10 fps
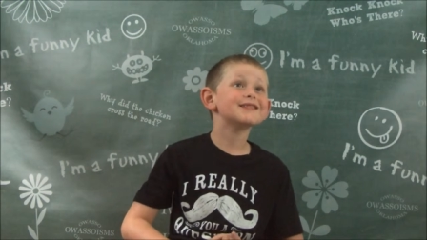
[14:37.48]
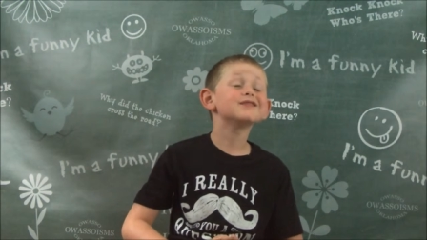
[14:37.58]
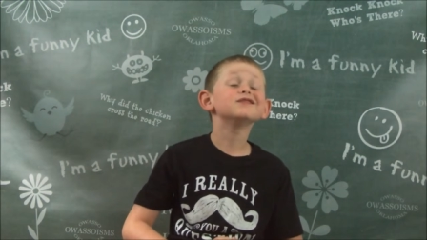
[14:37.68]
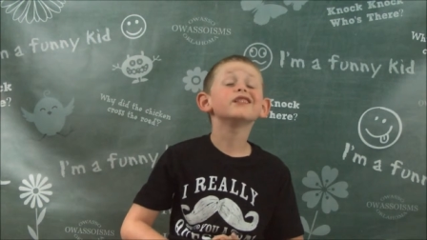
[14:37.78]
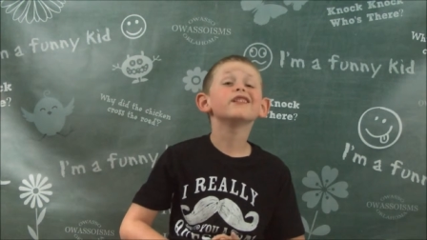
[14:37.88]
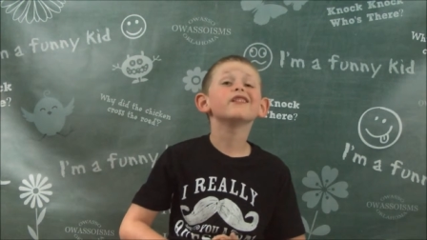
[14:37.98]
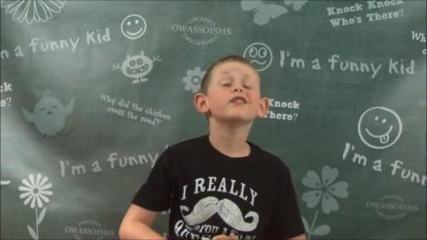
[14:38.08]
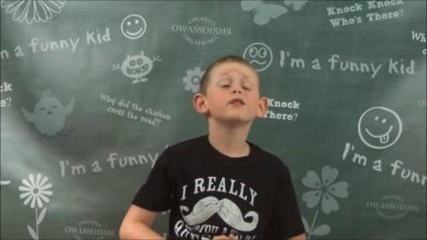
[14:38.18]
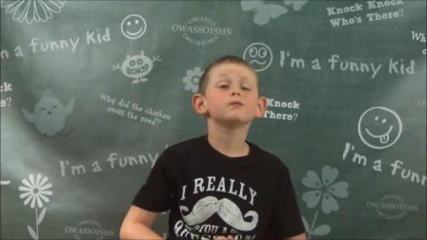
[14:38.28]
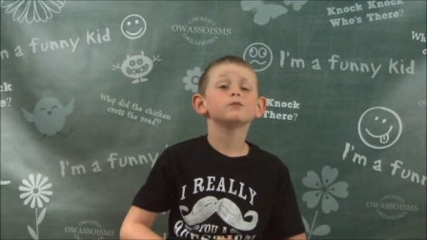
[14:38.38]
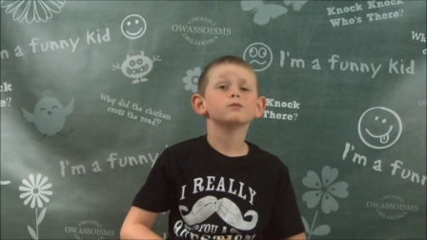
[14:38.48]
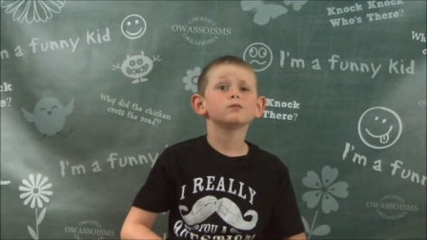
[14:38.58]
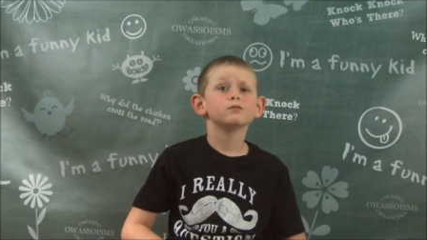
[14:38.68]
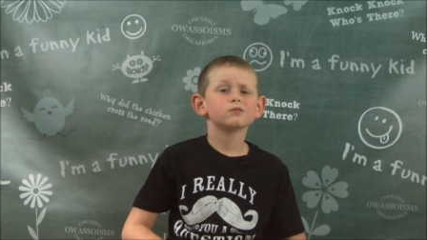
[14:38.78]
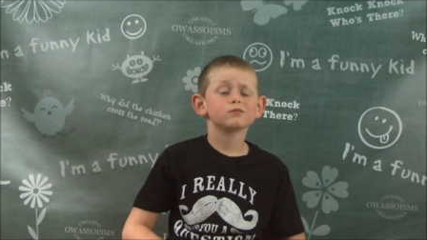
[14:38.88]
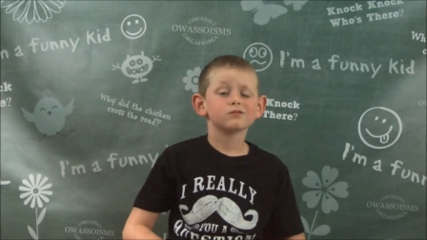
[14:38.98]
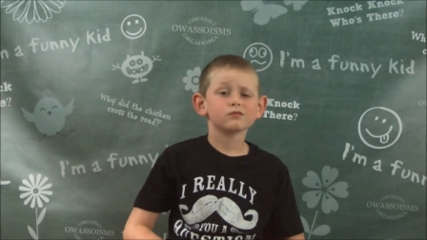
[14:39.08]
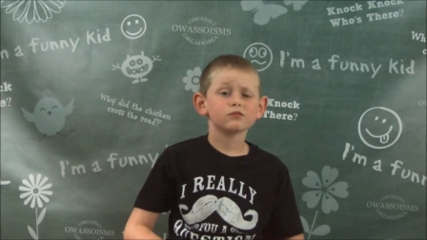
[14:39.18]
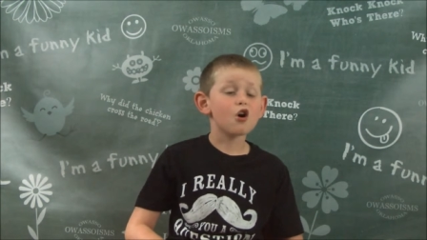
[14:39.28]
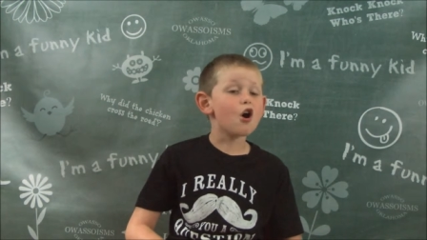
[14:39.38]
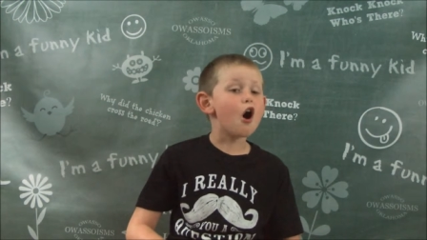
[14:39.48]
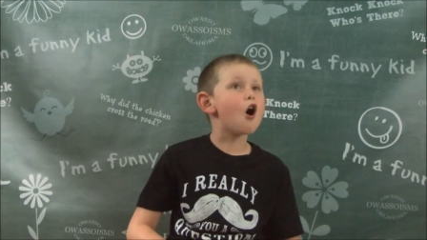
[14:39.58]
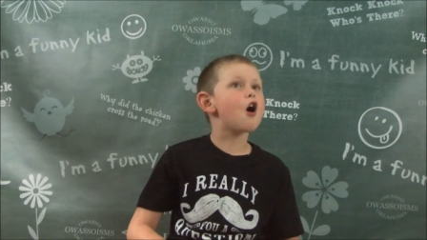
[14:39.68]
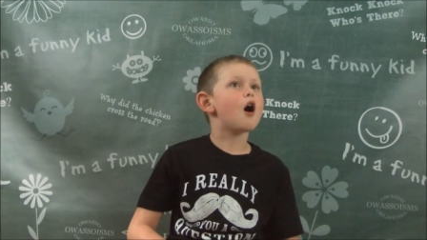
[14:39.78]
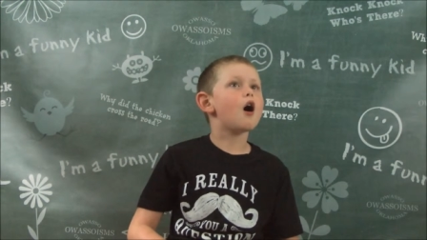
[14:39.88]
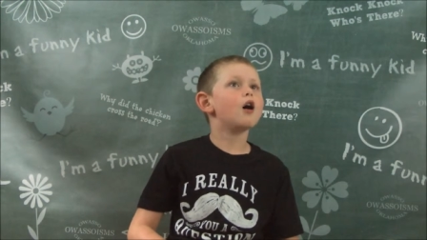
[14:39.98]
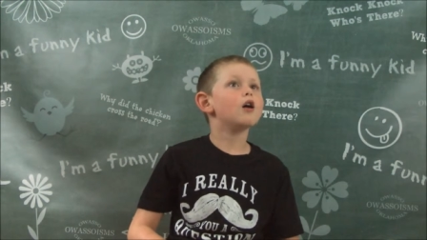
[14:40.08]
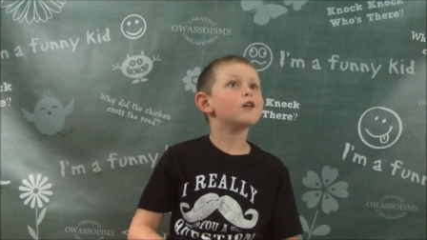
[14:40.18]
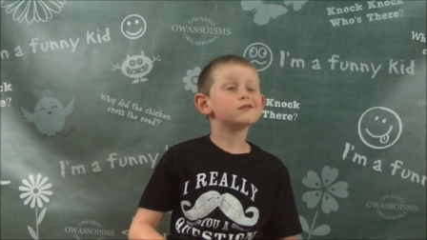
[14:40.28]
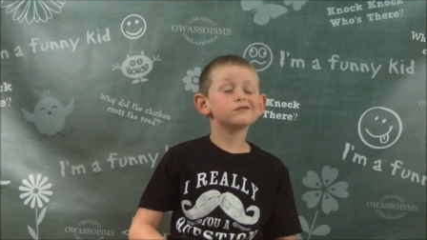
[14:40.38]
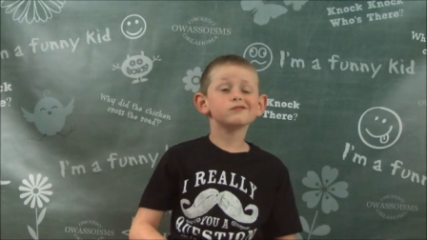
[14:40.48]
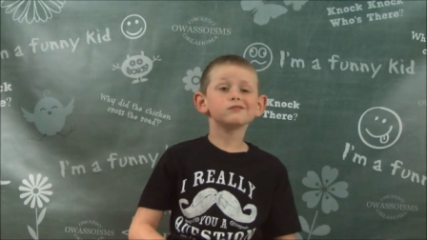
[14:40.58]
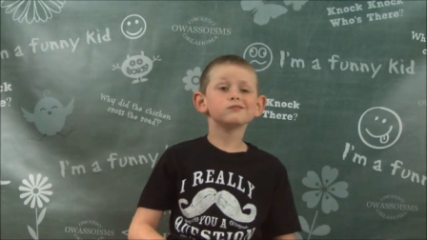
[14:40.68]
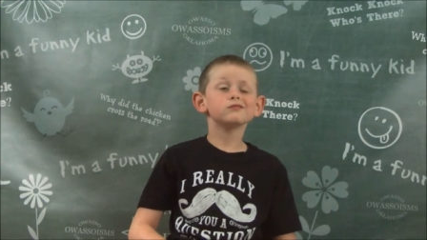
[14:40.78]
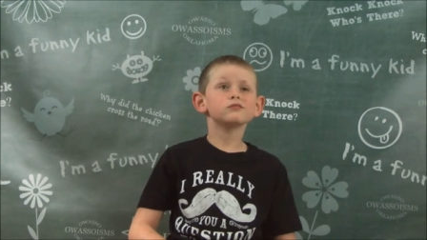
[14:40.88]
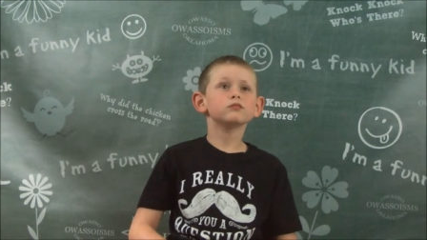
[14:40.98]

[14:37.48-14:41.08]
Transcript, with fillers: Creatures, lots of creatures. Is, uh, do any of those scare you?